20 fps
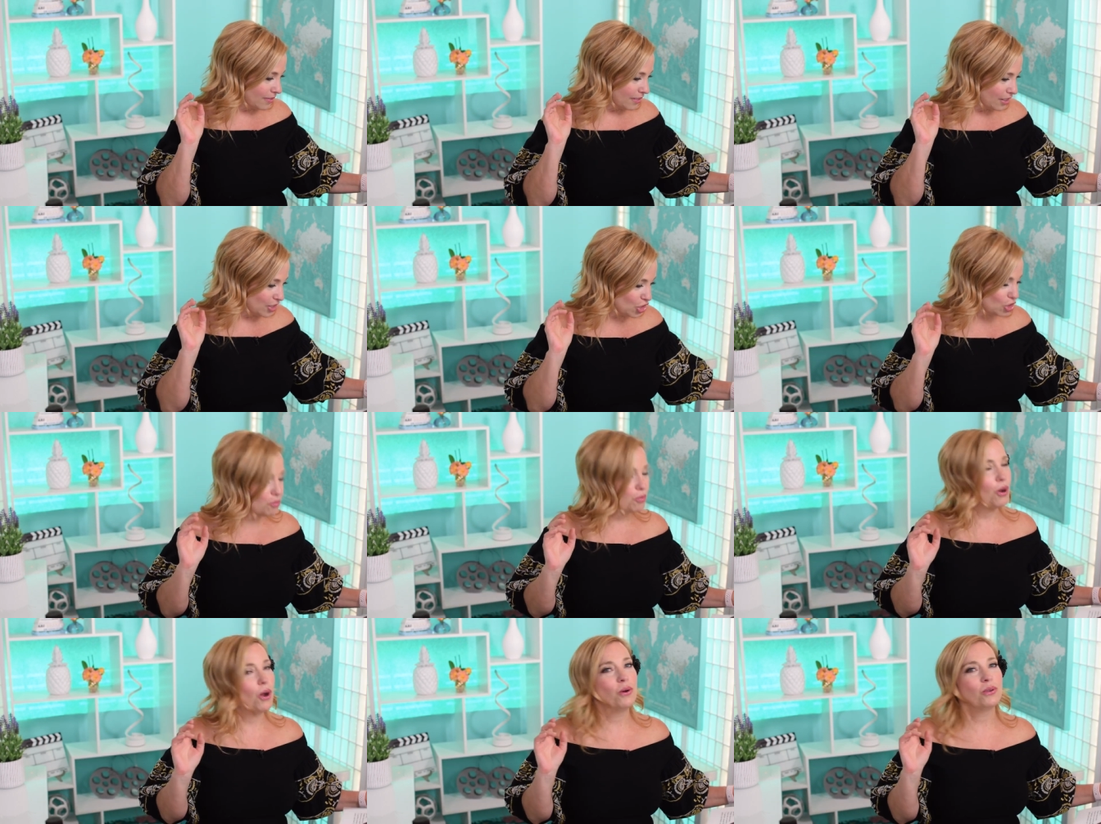
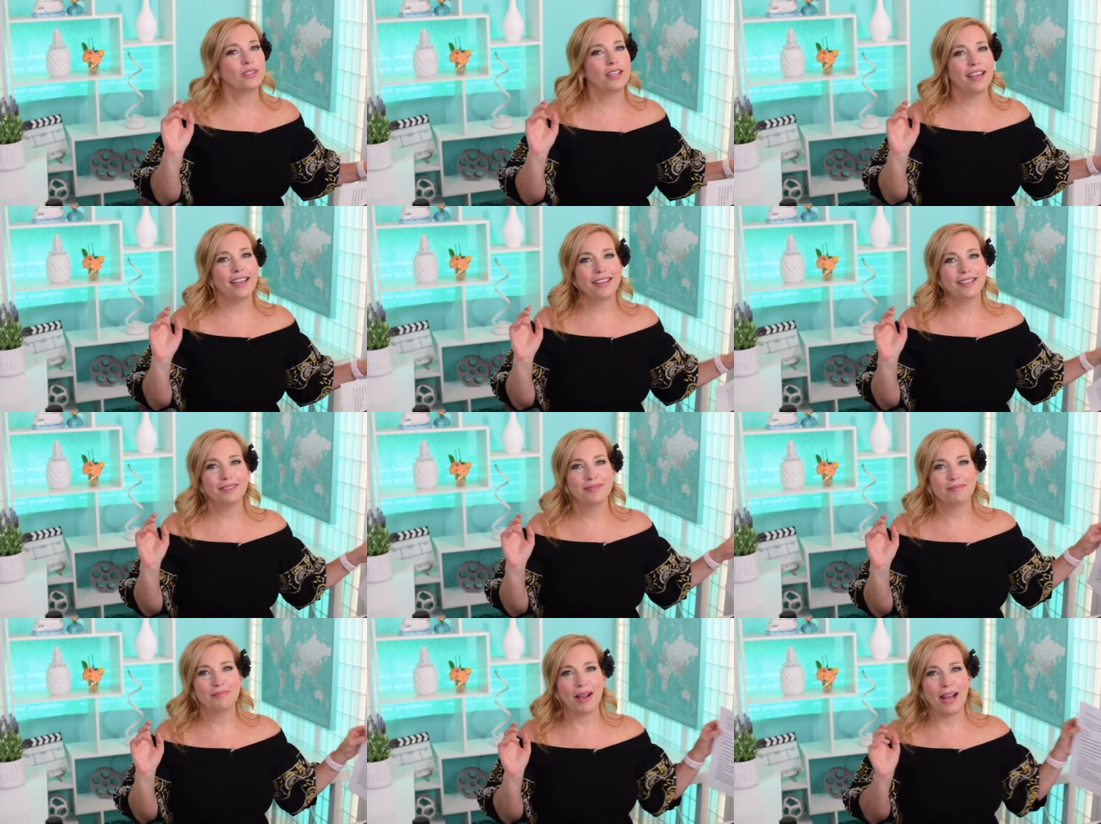Chipotle
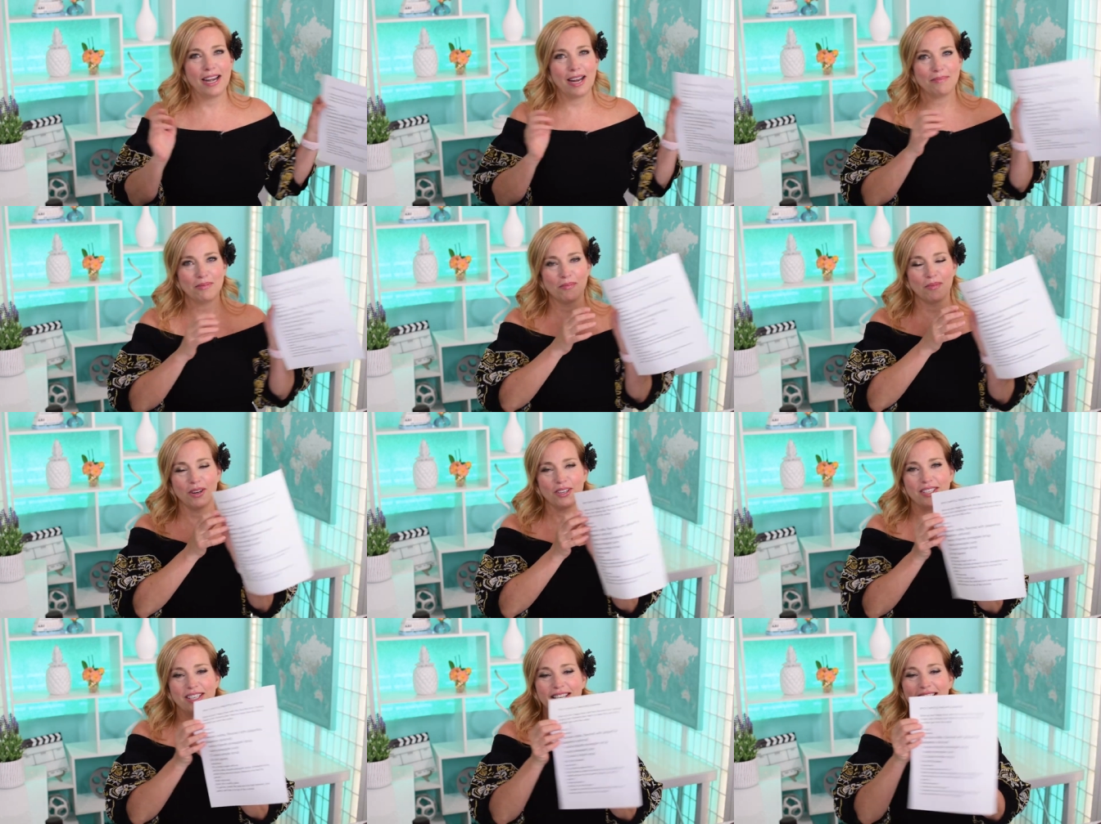pineapple
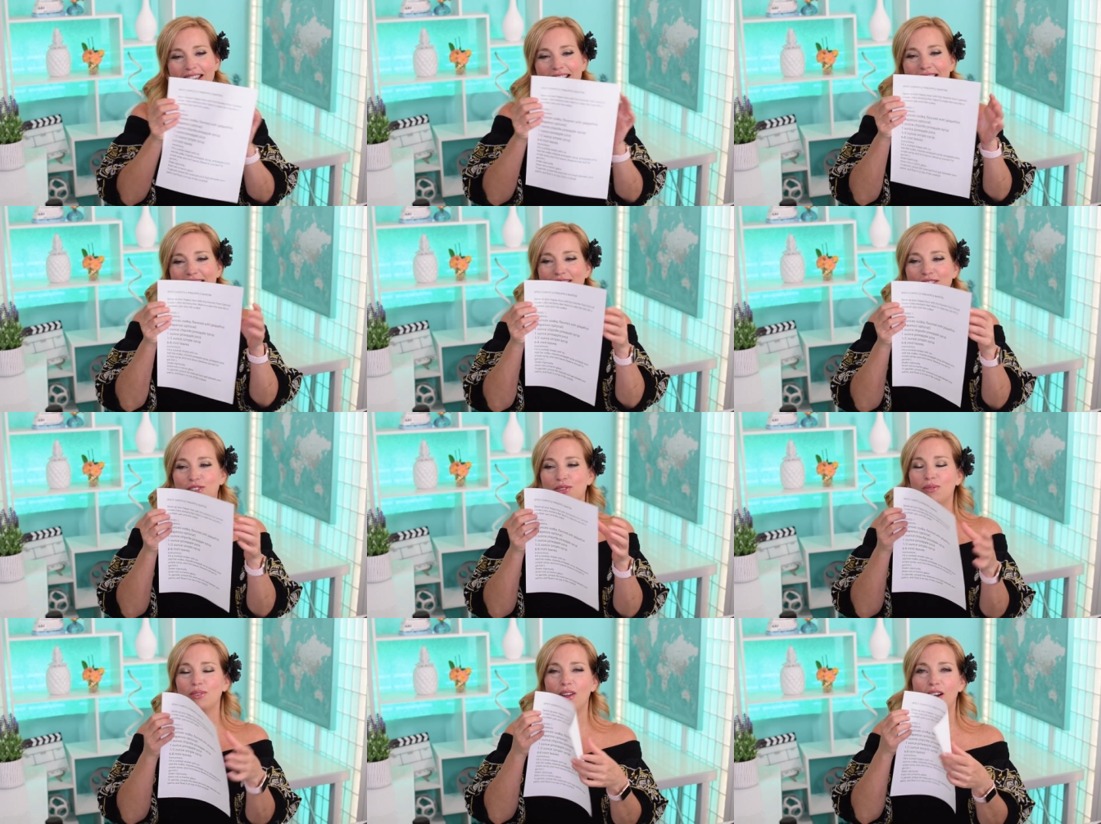martini. It's
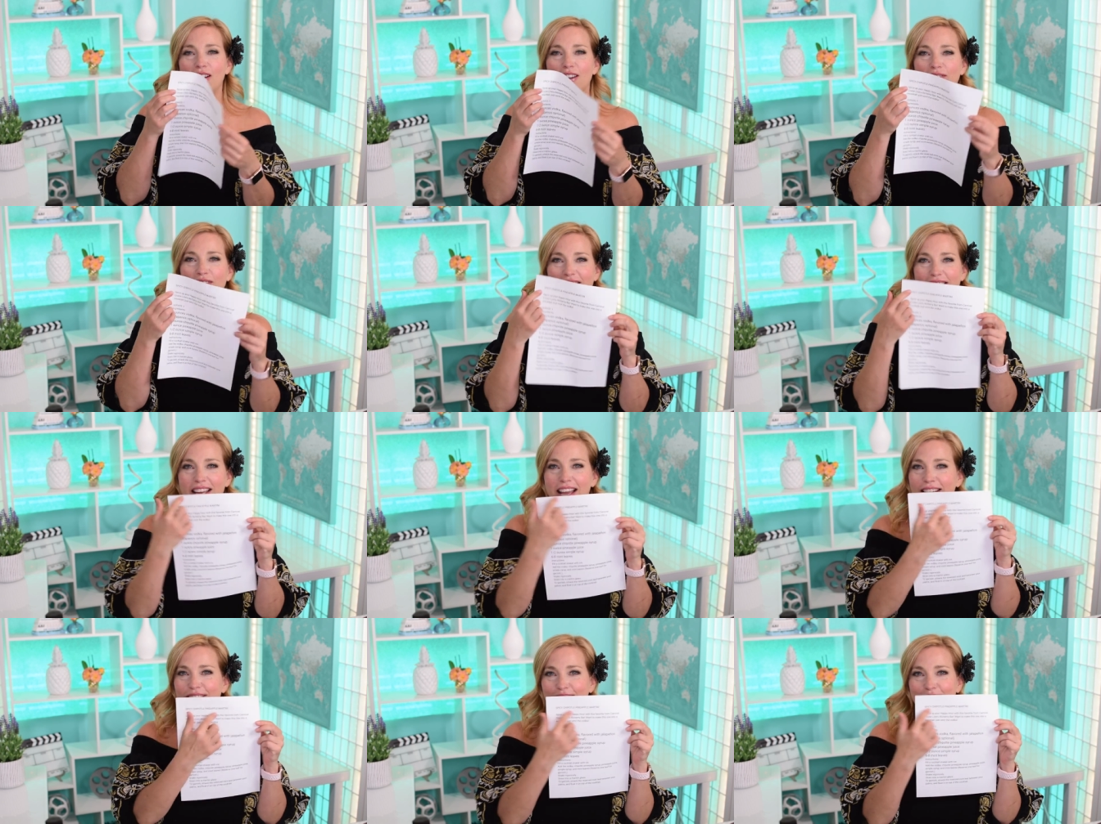too long of a
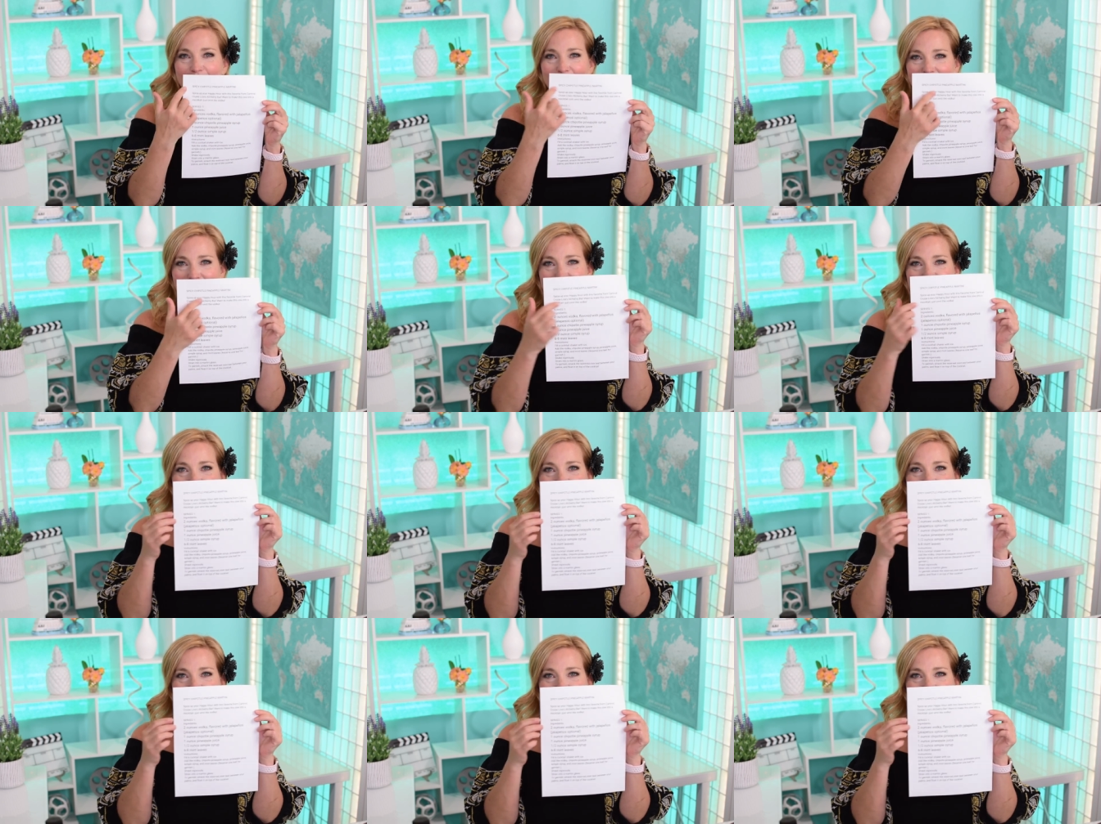title. I can't